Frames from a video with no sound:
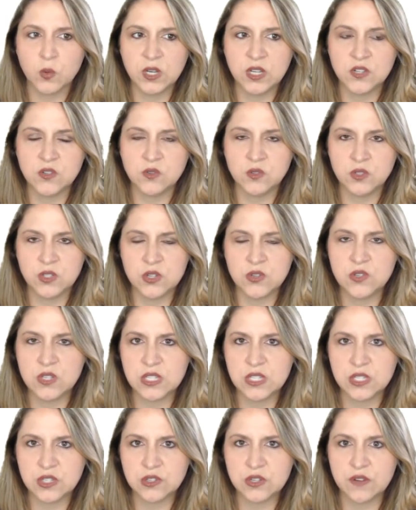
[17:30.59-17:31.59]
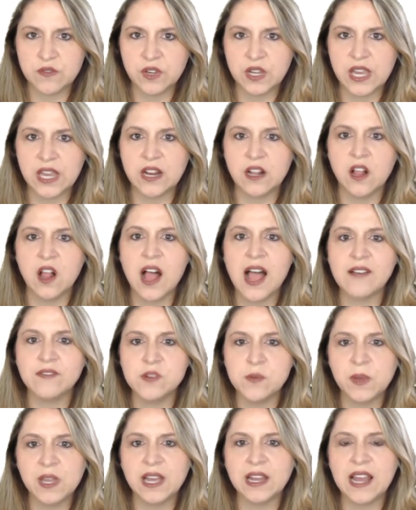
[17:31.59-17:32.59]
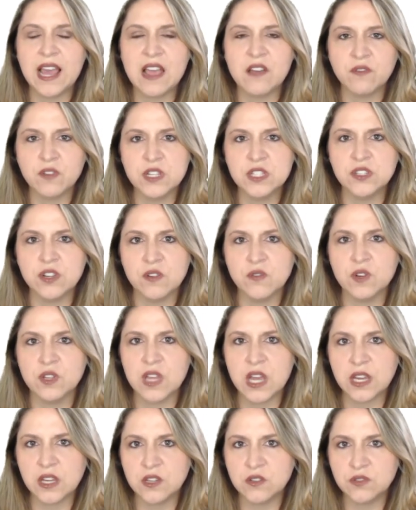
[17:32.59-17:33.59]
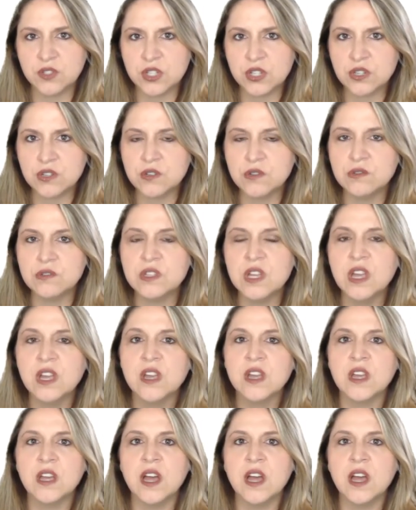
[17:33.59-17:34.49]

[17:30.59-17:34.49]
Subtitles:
When you do this certificate, it'll have to be on every server that you choose